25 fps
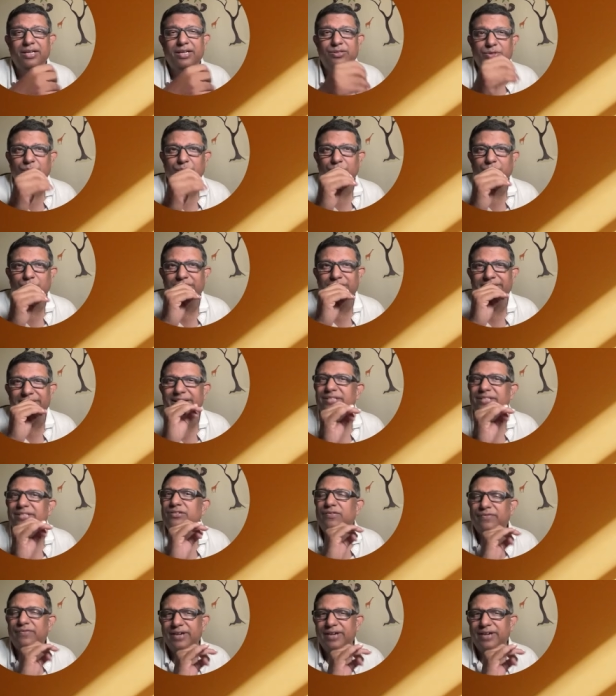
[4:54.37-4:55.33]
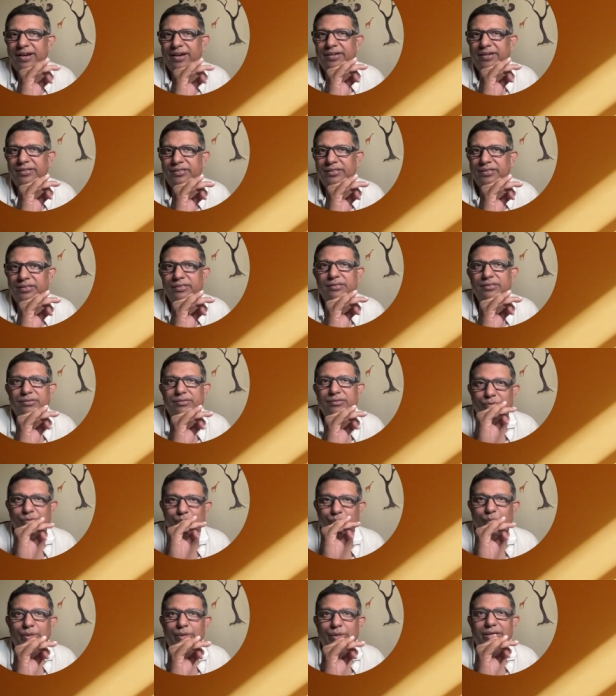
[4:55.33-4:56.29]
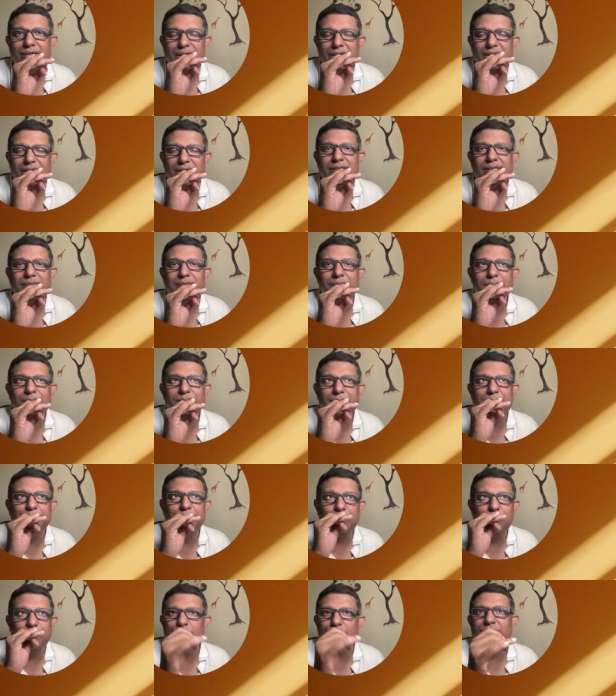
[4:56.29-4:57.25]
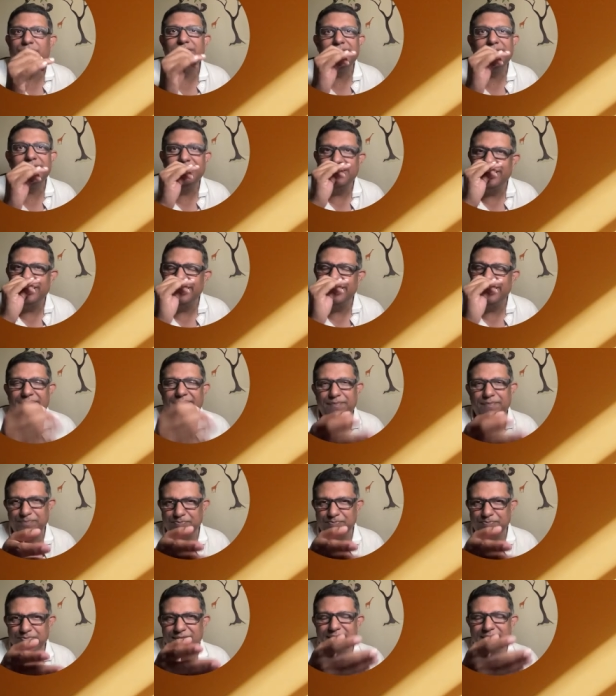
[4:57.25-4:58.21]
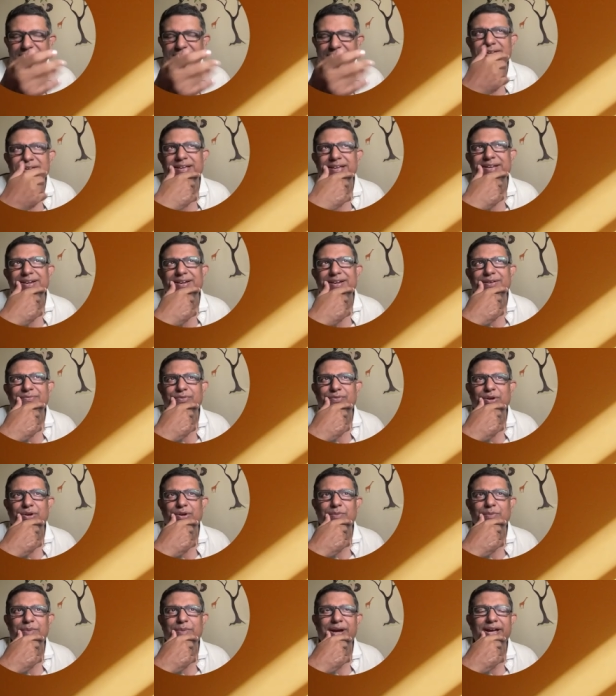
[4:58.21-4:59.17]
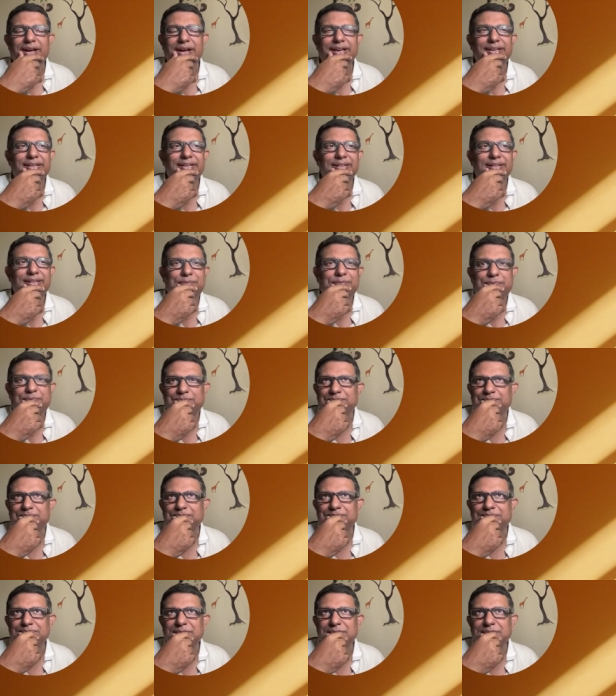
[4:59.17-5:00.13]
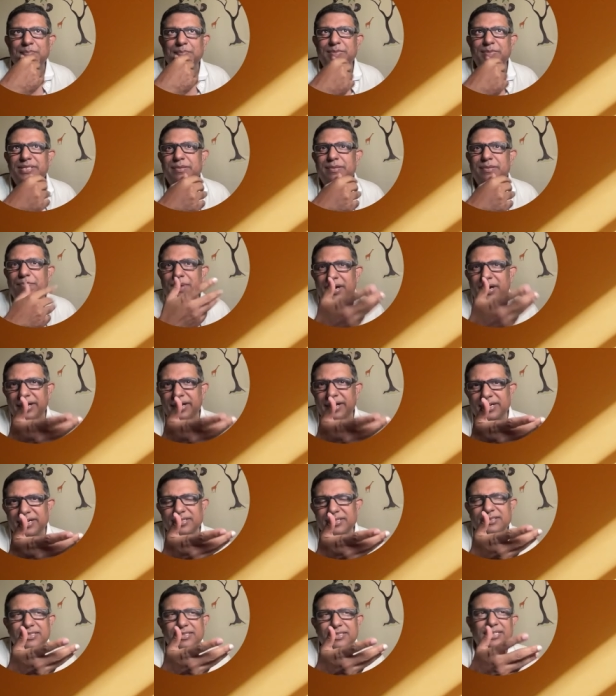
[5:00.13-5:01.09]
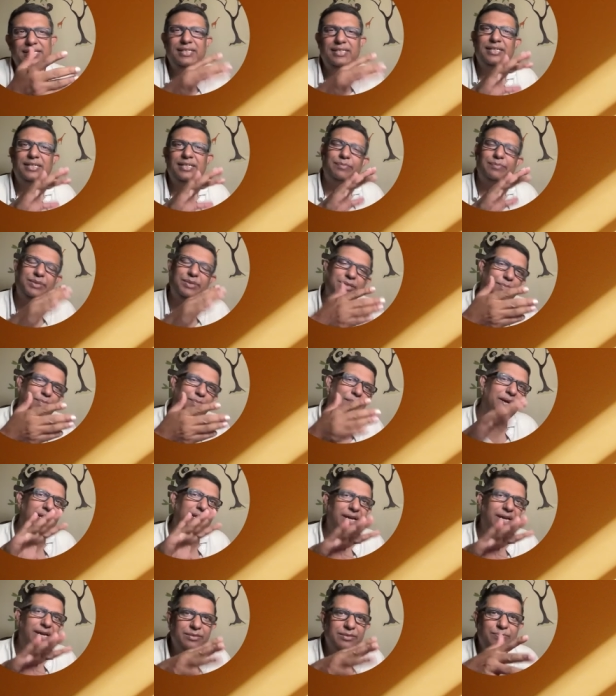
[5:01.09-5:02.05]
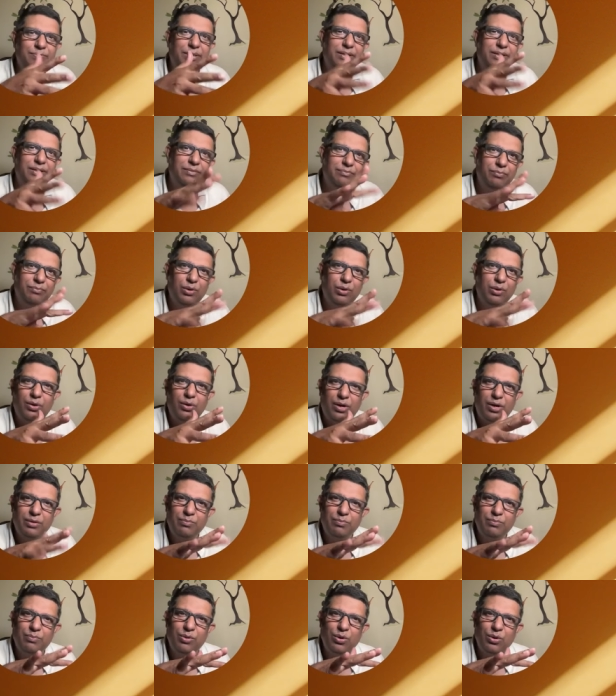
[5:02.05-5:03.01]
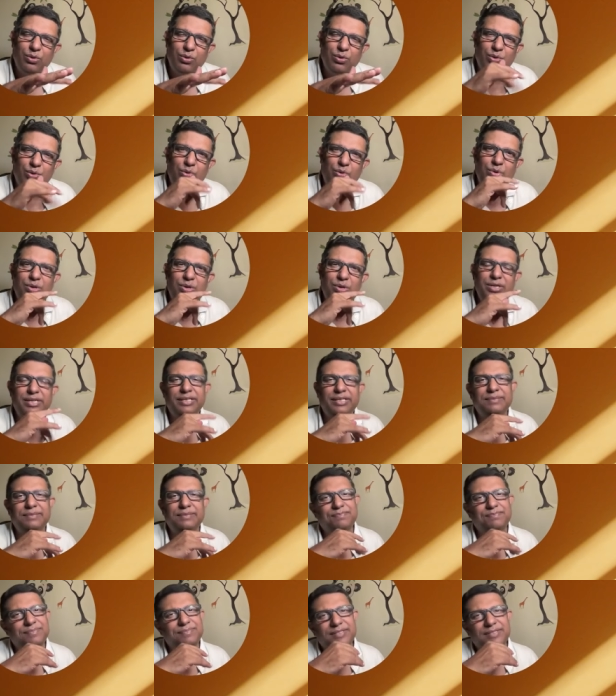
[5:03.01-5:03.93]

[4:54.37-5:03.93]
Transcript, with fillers: And so the test of character will be proven then. Followed by Mr. Pandya. Mr. Pandya has been blow hot, blow cold.